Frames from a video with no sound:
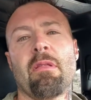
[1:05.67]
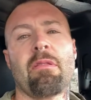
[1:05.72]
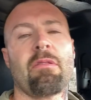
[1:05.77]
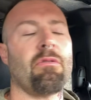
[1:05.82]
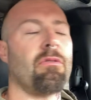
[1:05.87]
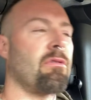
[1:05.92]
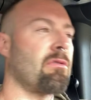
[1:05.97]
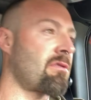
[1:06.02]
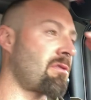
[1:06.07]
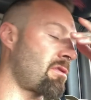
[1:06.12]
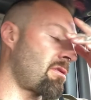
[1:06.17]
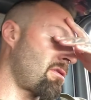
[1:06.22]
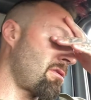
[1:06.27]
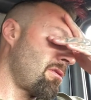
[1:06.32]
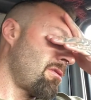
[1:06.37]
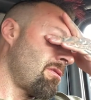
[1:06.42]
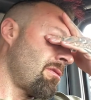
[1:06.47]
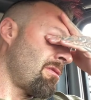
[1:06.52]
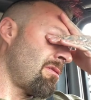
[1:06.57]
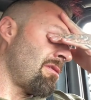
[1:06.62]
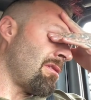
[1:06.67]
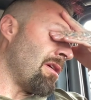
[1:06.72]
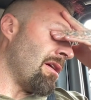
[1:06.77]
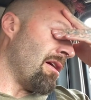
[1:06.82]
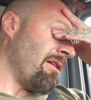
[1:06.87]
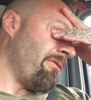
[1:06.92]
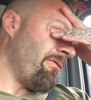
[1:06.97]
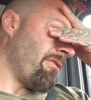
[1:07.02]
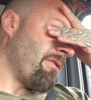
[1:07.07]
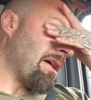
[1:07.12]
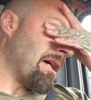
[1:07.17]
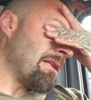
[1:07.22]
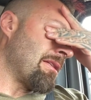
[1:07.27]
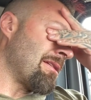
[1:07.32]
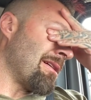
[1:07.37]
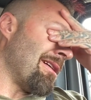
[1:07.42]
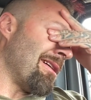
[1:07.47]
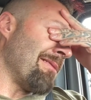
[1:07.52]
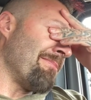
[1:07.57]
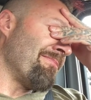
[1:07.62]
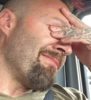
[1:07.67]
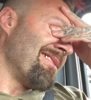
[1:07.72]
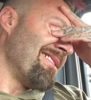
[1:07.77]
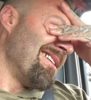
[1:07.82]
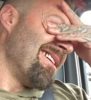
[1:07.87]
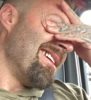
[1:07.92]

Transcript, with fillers: thoughts uh, for that time.